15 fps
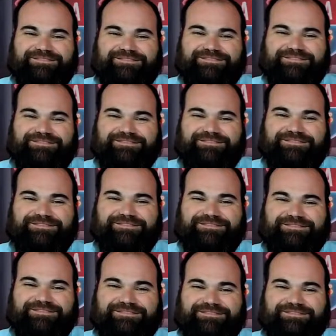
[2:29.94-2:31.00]

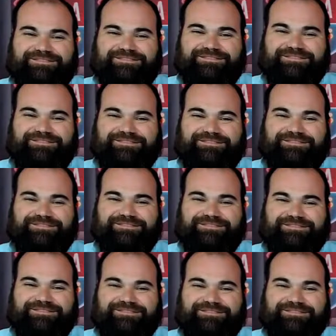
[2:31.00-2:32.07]

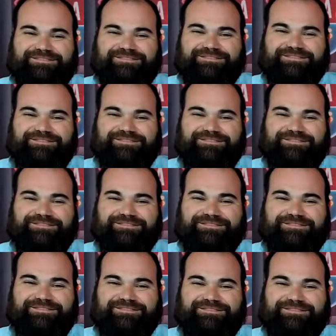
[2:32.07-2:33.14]

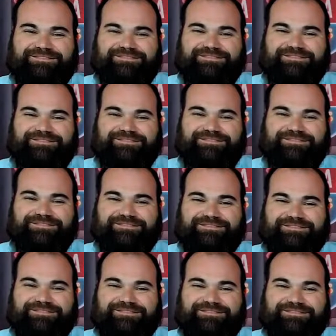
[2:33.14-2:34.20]

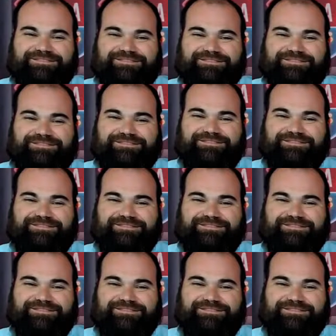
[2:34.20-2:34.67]
(silent)